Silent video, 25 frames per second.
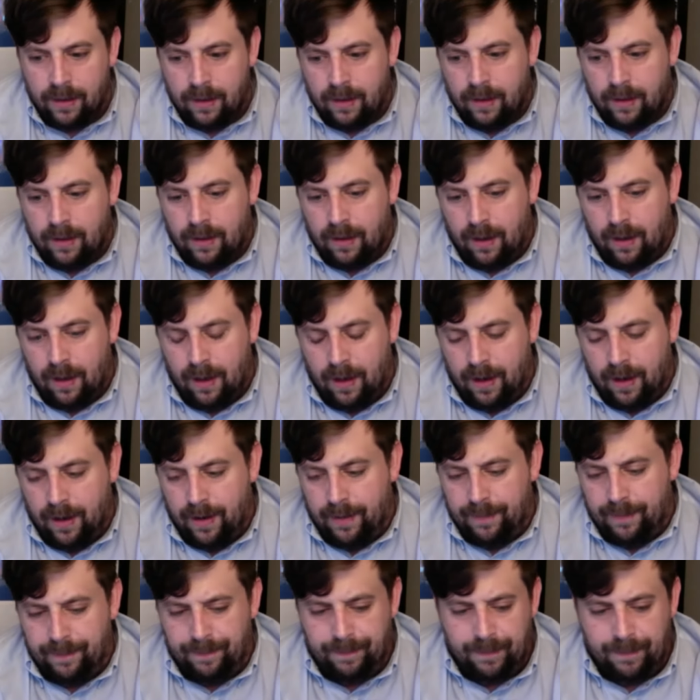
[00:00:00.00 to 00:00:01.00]

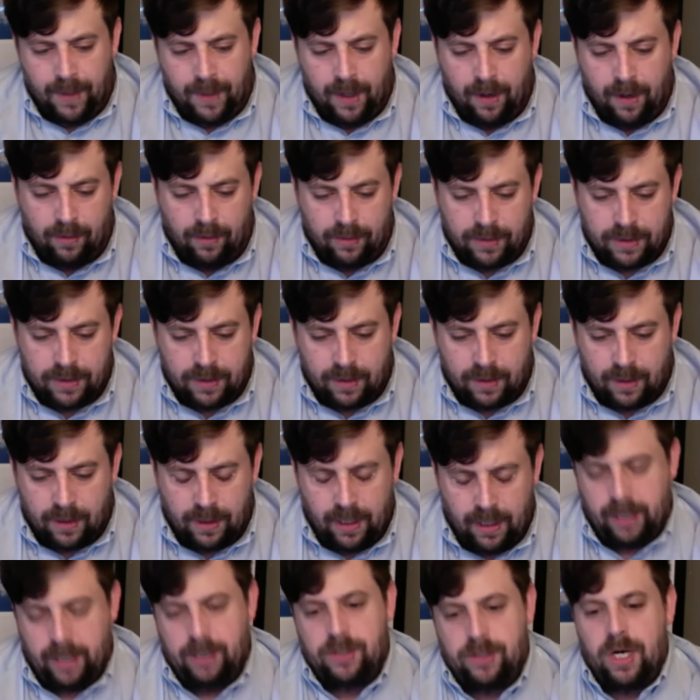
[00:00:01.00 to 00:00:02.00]
it was
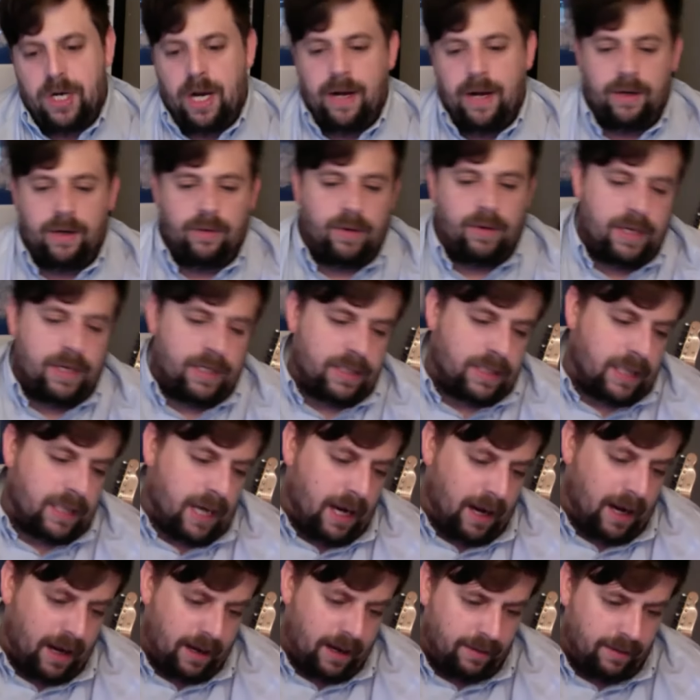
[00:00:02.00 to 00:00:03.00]
like a giant green
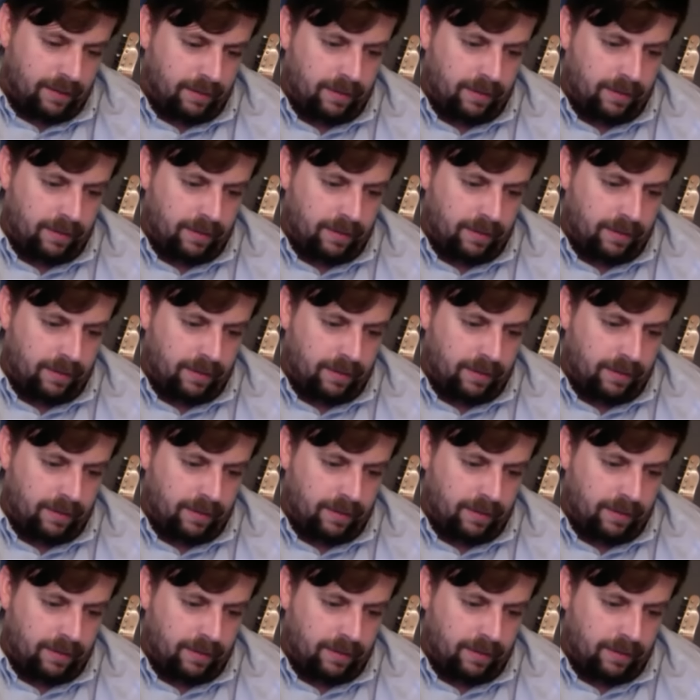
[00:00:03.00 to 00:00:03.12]
sign,